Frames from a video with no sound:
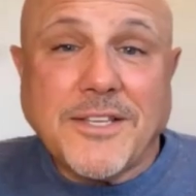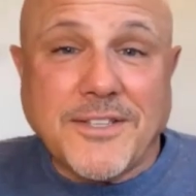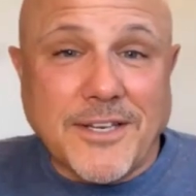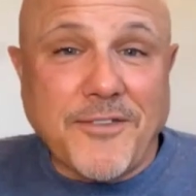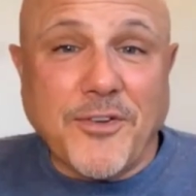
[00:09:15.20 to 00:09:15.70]
that's
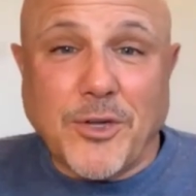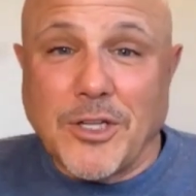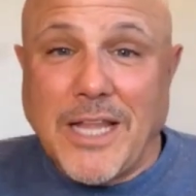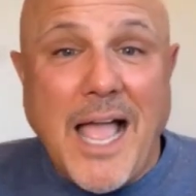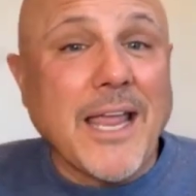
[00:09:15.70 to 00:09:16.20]
the
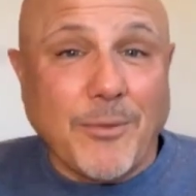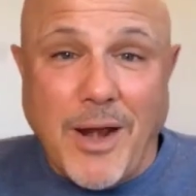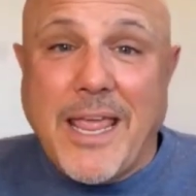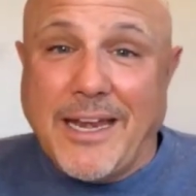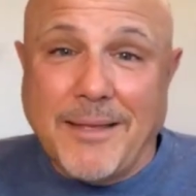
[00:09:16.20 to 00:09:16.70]
difficult line,
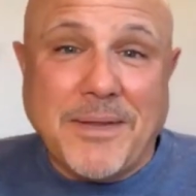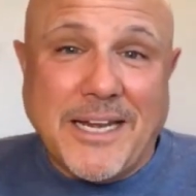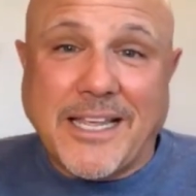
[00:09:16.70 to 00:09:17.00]
right? I mean,